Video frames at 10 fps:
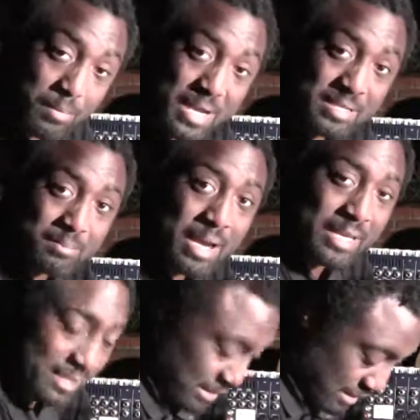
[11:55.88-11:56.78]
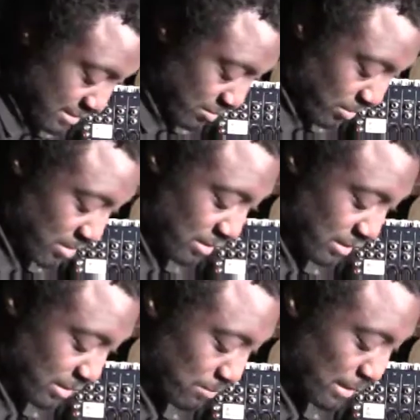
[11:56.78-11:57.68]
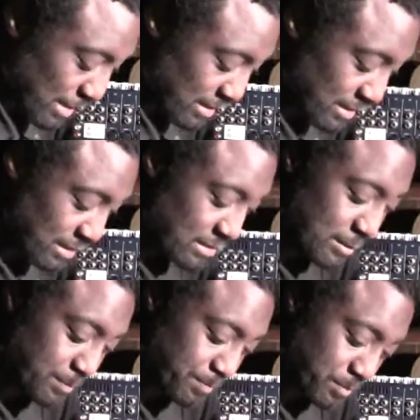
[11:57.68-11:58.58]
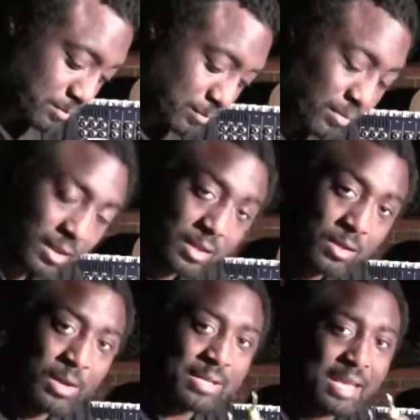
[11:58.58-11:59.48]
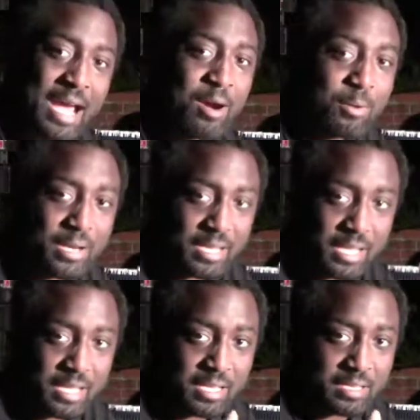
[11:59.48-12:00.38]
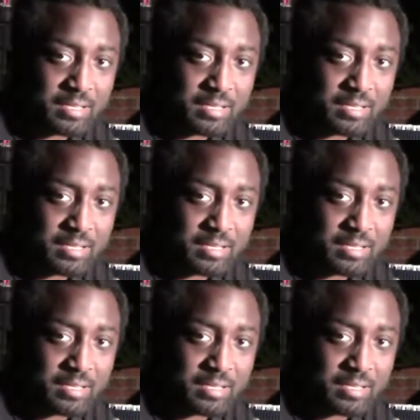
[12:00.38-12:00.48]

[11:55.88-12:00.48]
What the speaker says: Base mainly is when you hook it up like this, you got the out and the in.